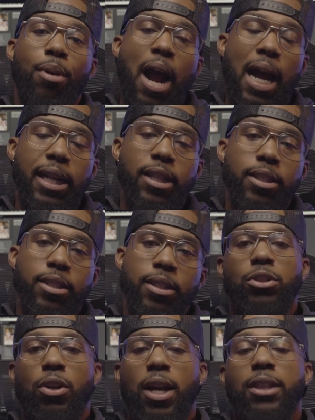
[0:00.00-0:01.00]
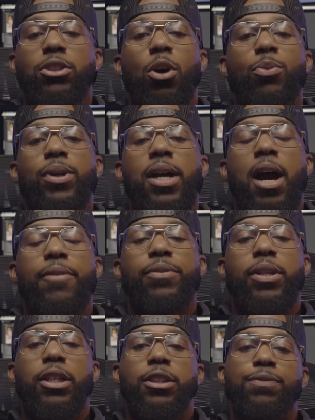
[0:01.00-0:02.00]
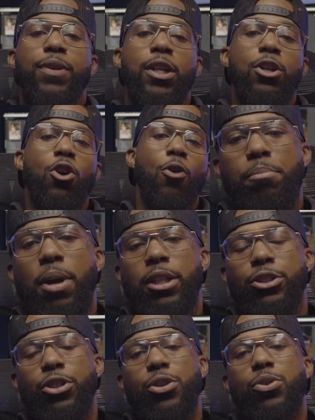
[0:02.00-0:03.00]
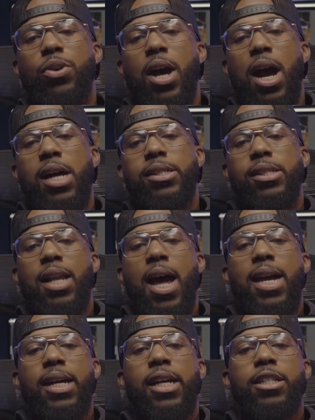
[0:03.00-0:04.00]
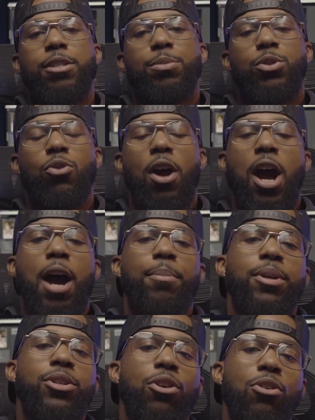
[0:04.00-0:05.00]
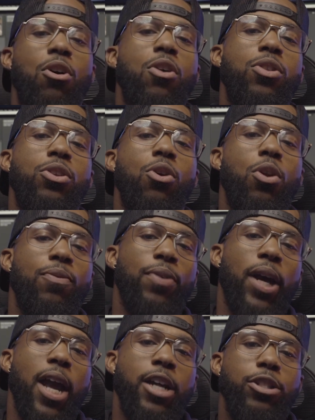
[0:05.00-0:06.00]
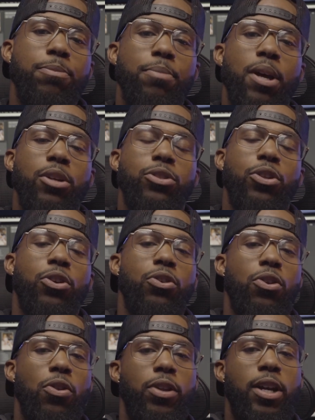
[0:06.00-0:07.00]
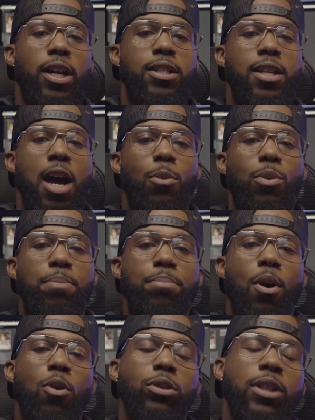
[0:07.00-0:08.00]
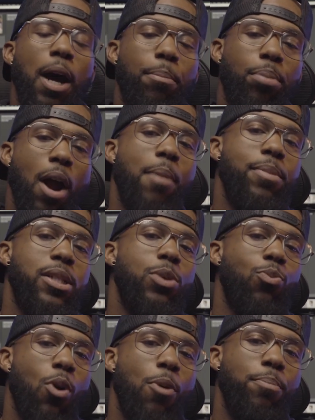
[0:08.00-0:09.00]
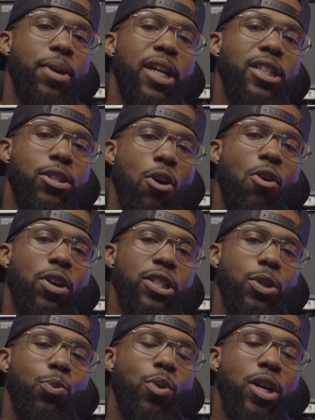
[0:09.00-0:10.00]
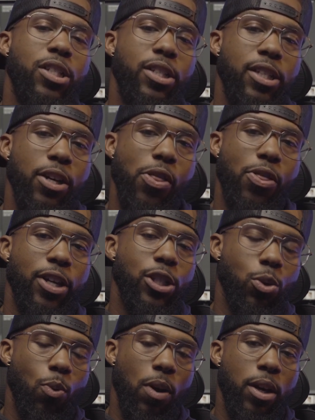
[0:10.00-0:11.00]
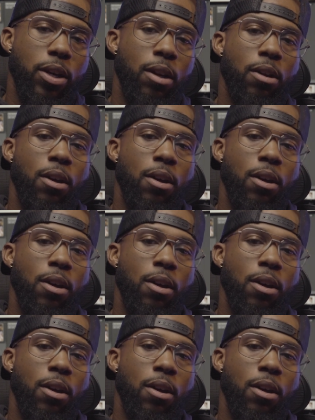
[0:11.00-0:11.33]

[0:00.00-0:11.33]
practice. So that's all we got for this video. Make sure you guys like and subscribe and turn on the notification bell so you know the next time we post. I promise it won't be as long as it was till this one.